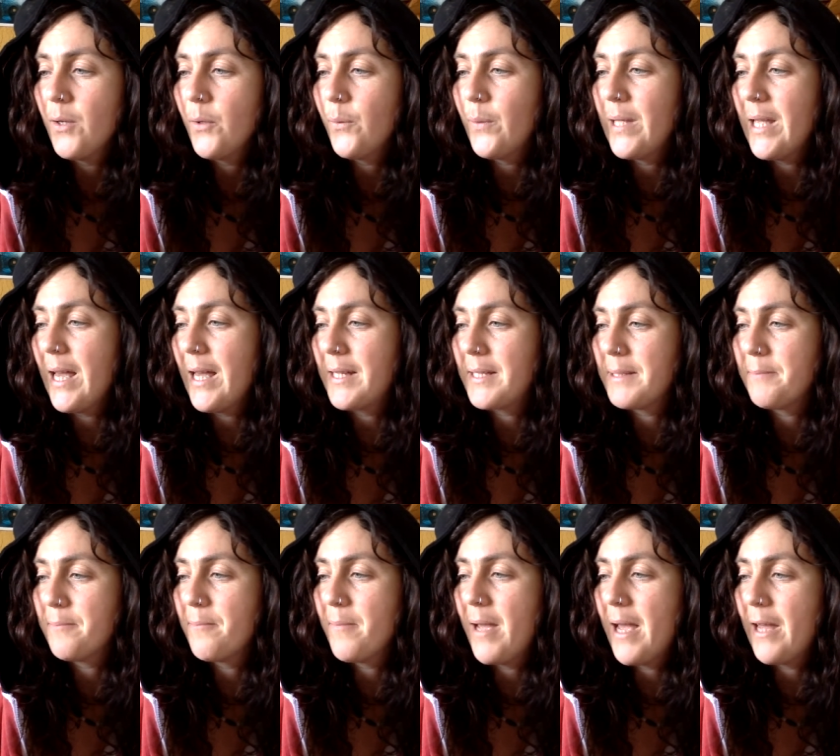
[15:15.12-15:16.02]
We
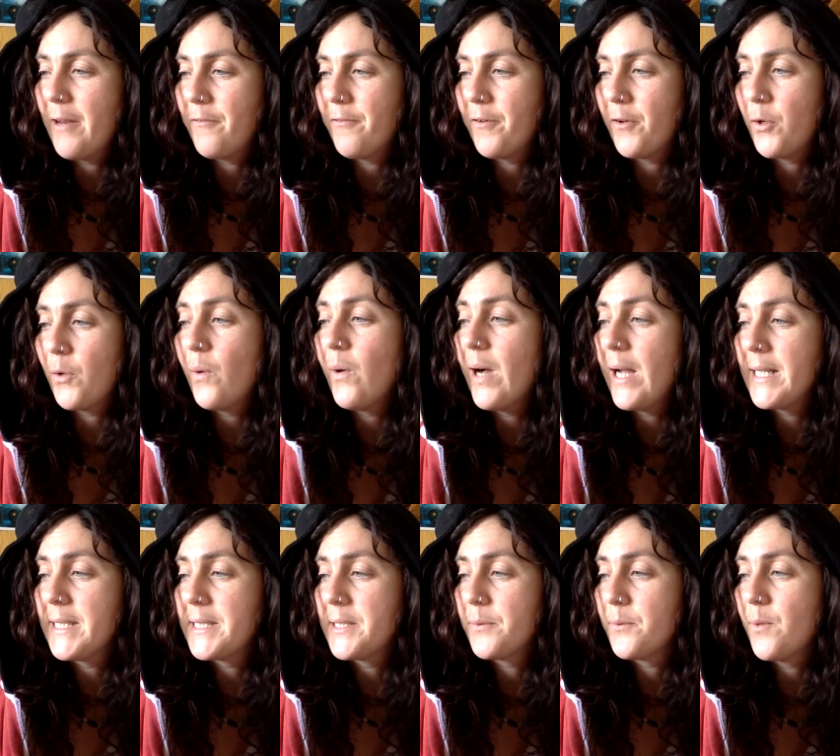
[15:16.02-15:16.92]
hadn't met for
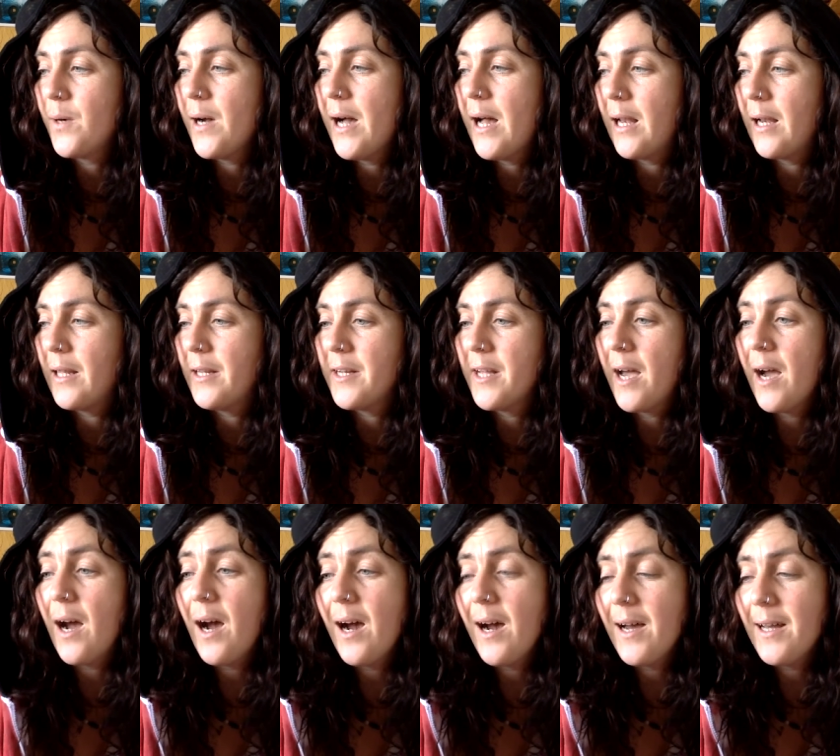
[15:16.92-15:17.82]
quite a while, and I
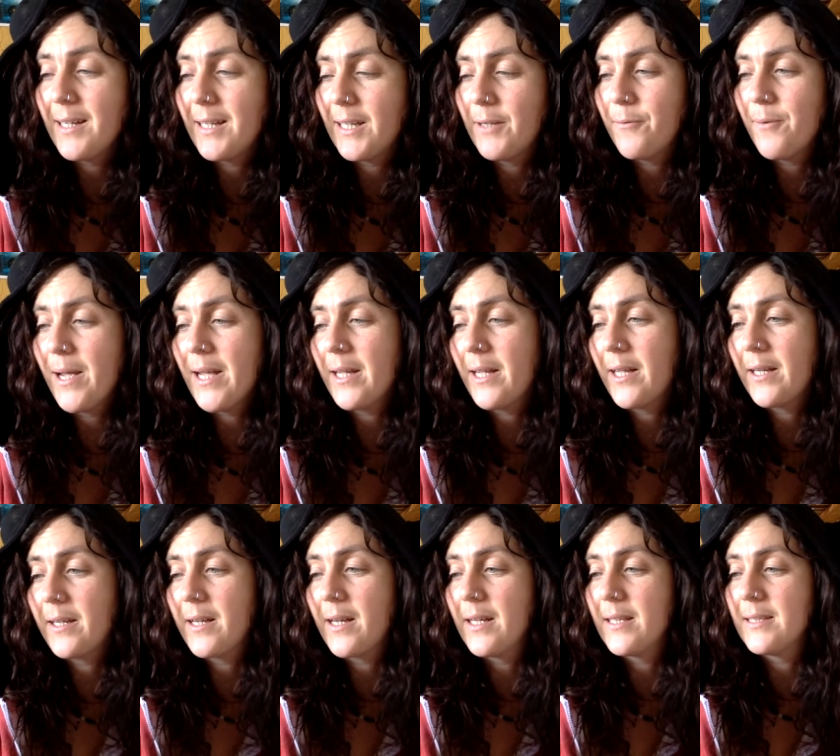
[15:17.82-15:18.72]
hardly
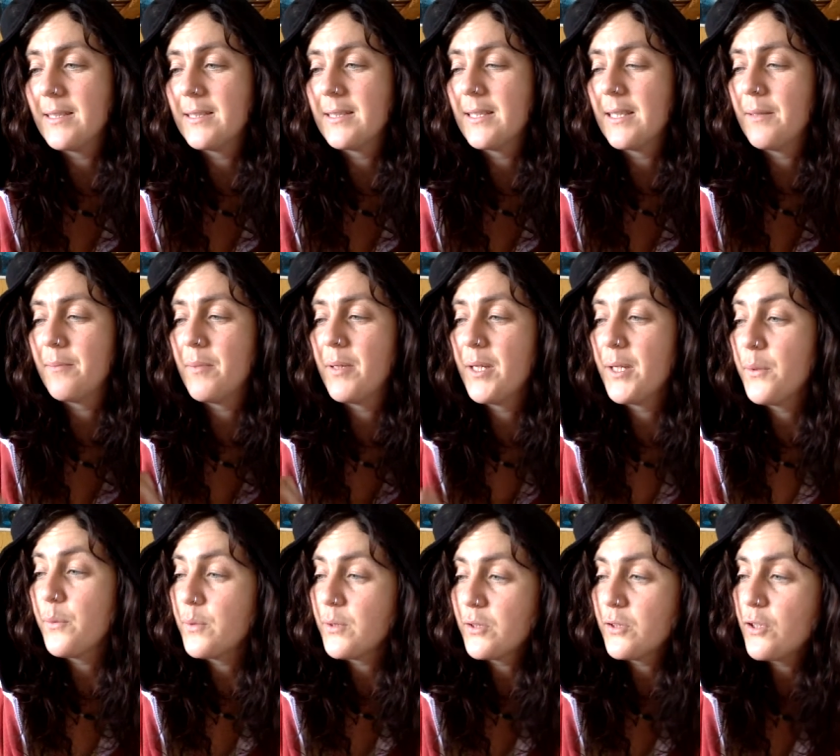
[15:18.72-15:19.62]
recognized him. He
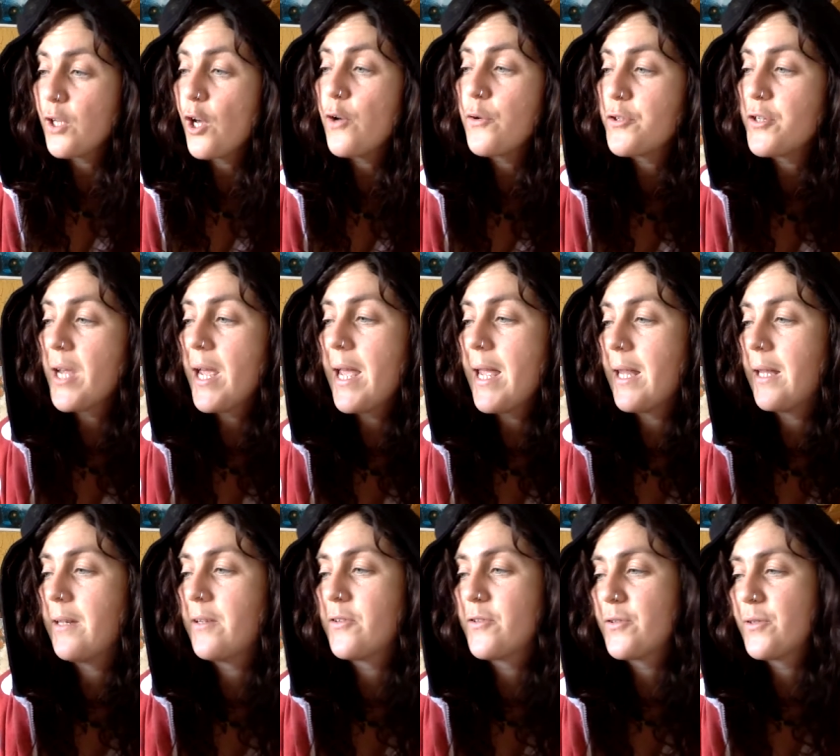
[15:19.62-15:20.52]
was so
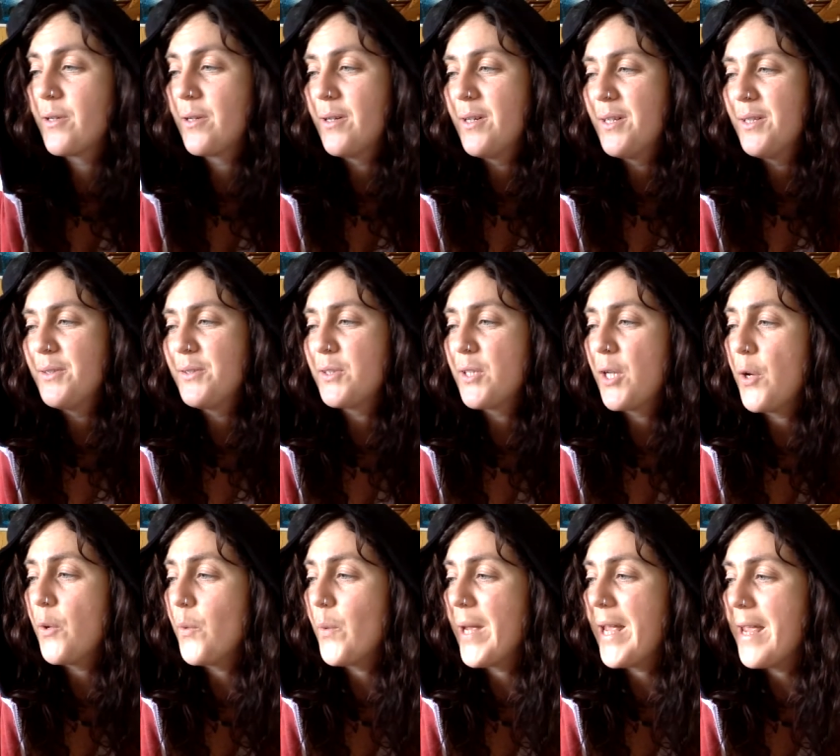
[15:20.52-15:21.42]
changed,
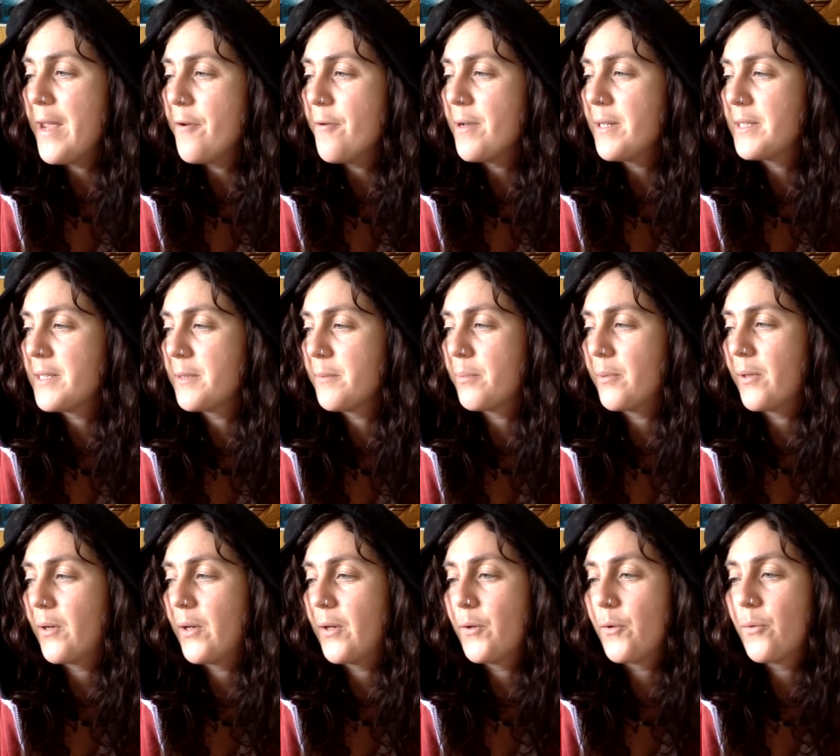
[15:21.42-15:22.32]
so
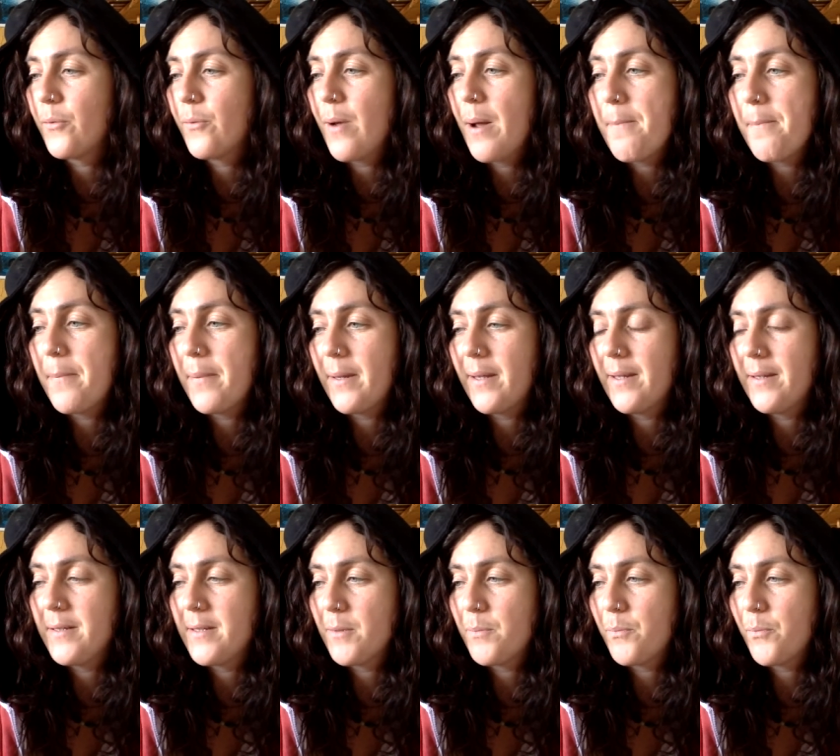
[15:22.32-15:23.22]
irritable and grumpy
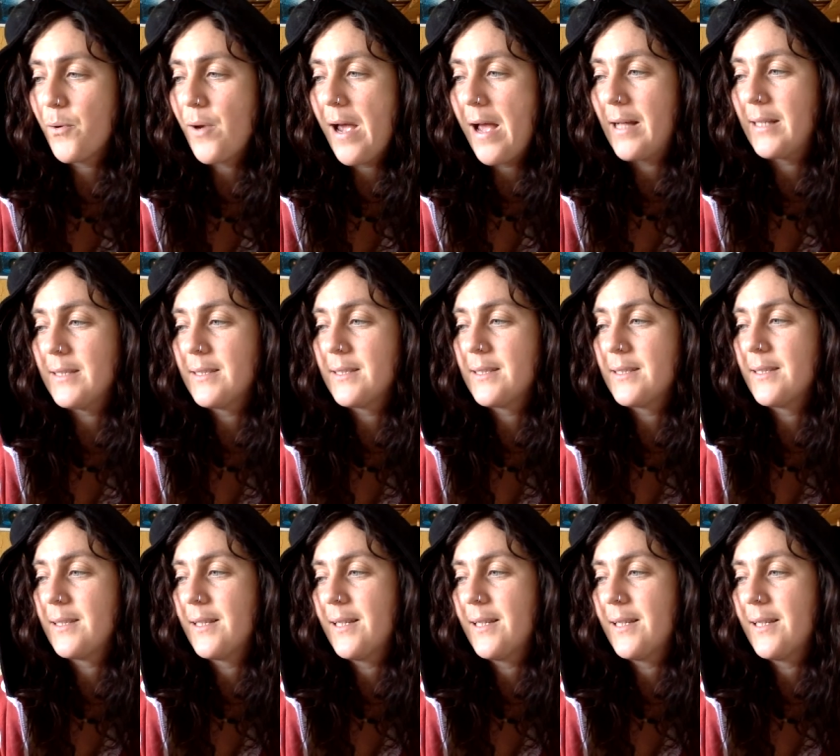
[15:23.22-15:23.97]
and depressed.